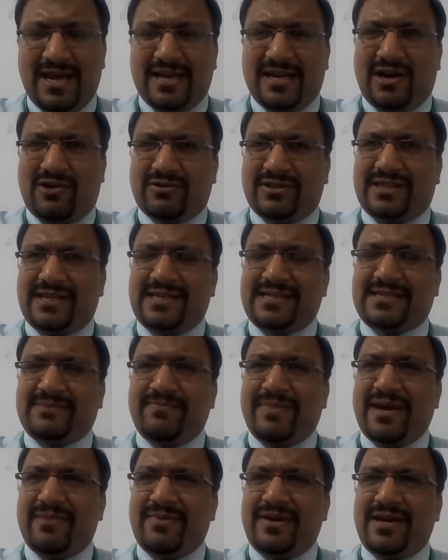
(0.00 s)
Now these
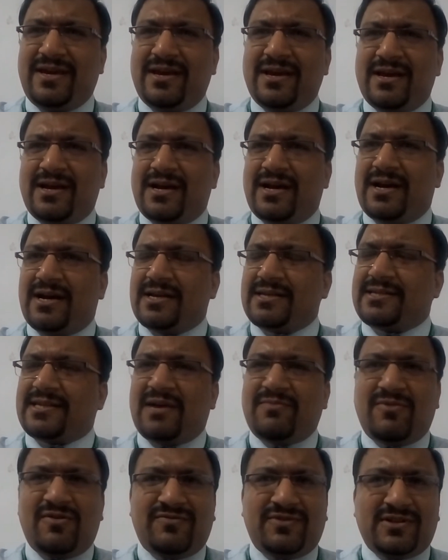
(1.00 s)
may be
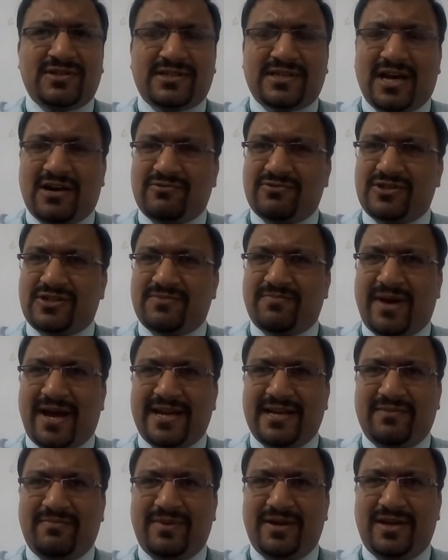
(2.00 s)
some of the sounds
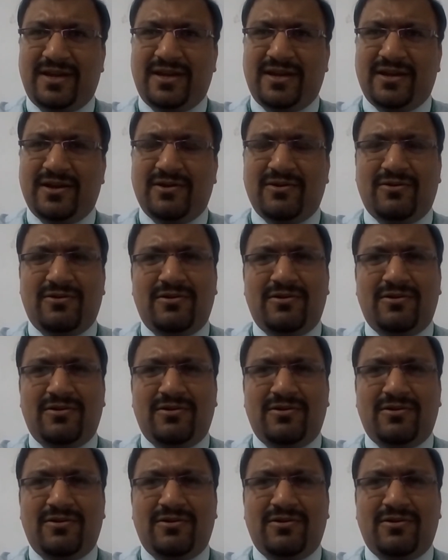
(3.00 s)
might be